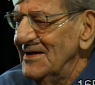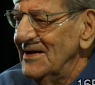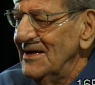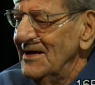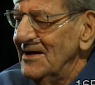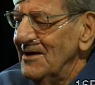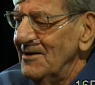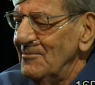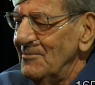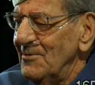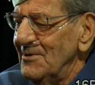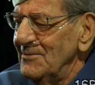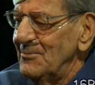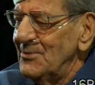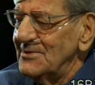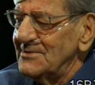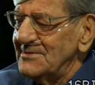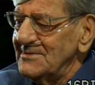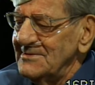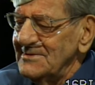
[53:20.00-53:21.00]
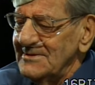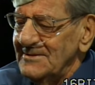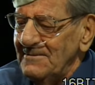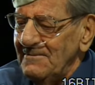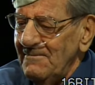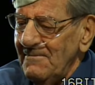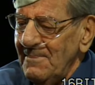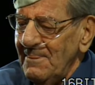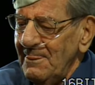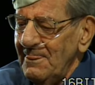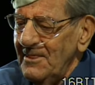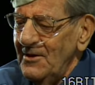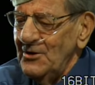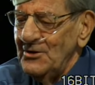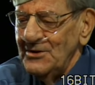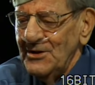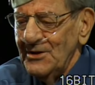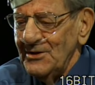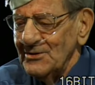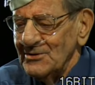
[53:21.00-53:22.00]
But uh, another little
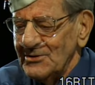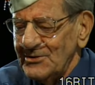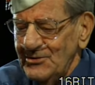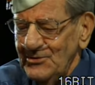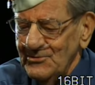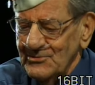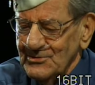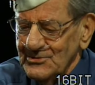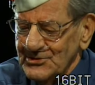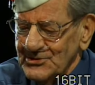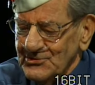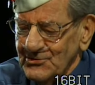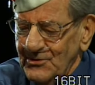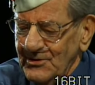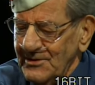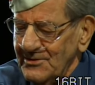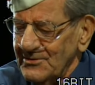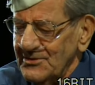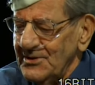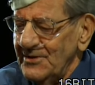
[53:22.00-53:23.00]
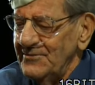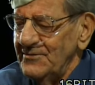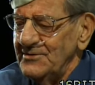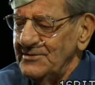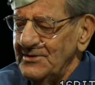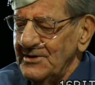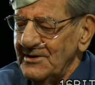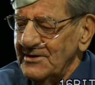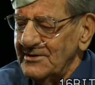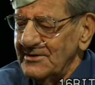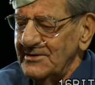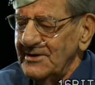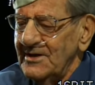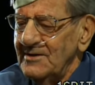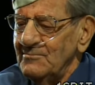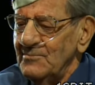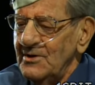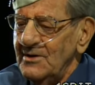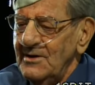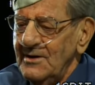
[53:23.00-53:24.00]
cute little story. I don't care if you tell it or not.
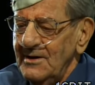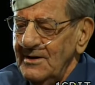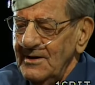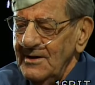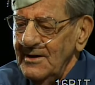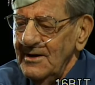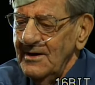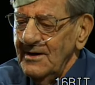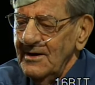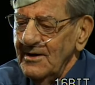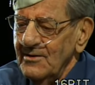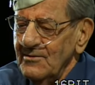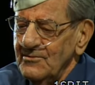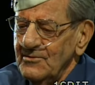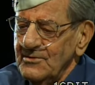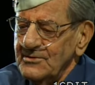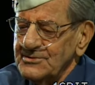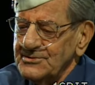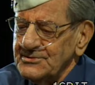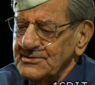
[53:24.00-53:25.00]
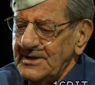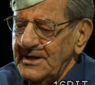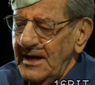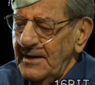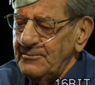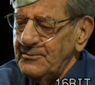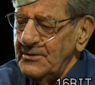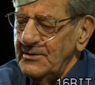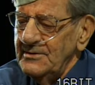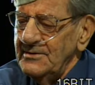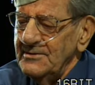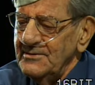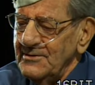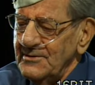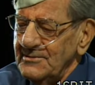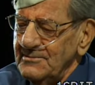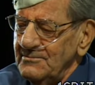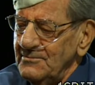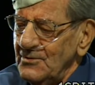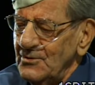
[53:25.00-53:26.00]
But this captain of the
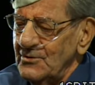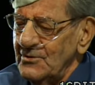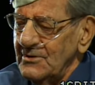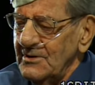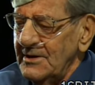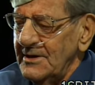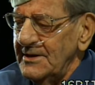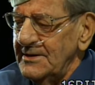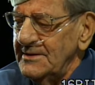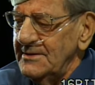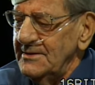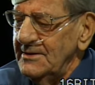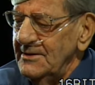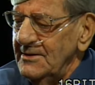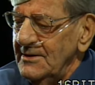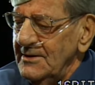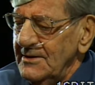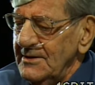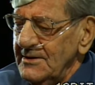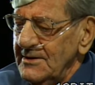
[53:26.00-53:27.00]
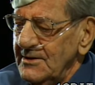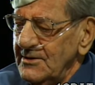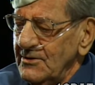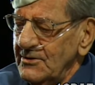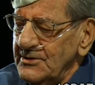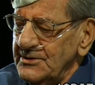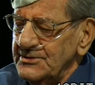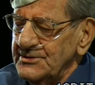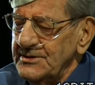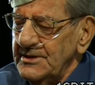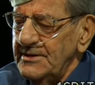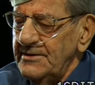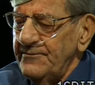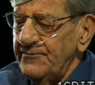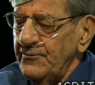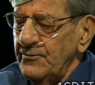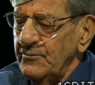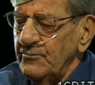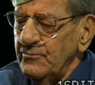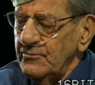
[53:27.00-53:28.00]
Lurline, he always said, if a
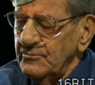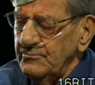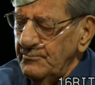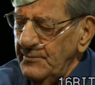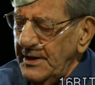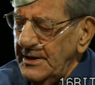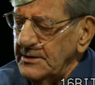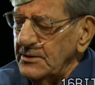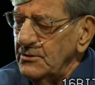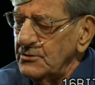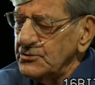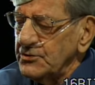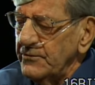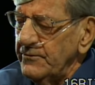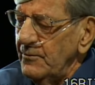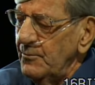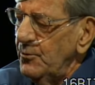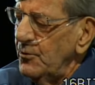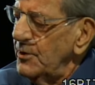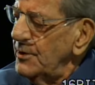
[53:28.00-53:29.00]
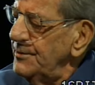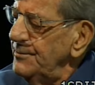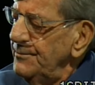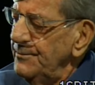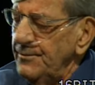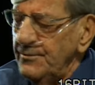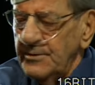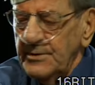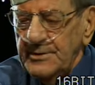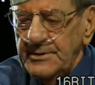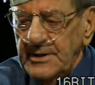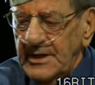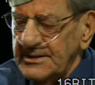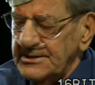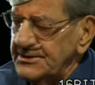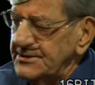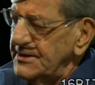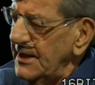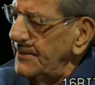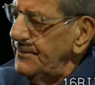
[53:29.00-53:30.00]
man goes overboard, we're not stopping to
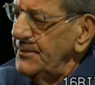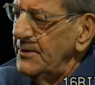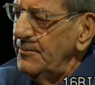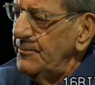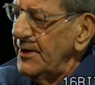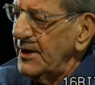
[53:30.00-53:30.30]
pick him up.